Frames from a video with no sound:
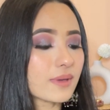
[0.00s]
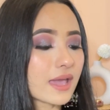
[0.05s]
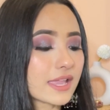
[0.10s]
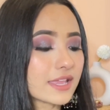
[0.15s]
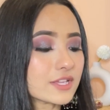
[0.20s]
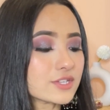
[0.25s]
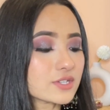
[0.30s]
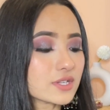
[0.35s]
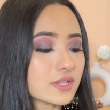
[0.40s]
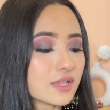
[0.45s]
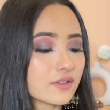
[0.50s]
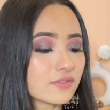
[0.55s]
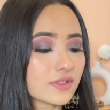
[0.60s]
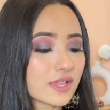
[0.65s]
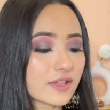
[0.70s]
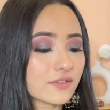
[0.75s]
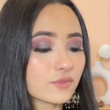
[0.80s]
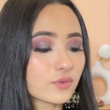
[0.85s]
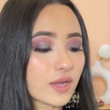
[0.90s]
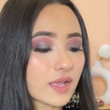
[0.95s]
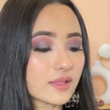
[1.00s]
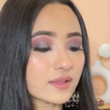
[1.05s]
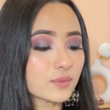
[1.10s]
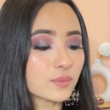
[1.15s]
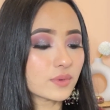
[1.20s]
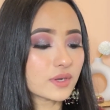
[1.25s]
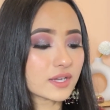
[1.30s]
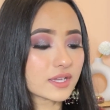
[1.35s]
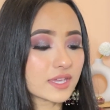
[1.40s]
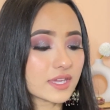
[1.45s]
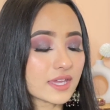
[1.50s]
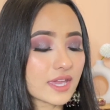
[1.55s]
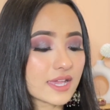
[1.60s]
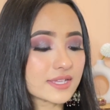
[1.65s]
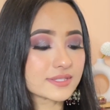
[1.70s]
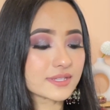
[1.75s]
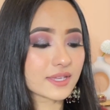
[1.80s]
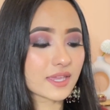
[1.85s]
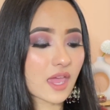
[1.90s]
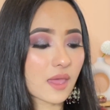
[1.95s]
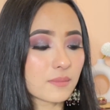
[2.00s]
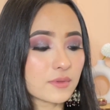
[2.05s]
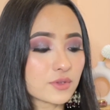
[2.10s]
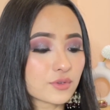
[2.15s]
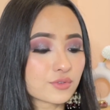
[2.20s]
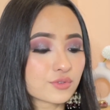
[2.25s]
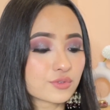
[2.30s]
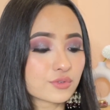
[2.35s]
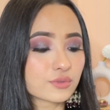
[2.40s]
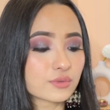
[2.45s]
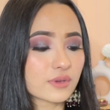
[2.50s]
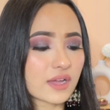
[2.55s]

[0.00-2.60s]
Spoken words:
manage your love life while working as a cabin crew?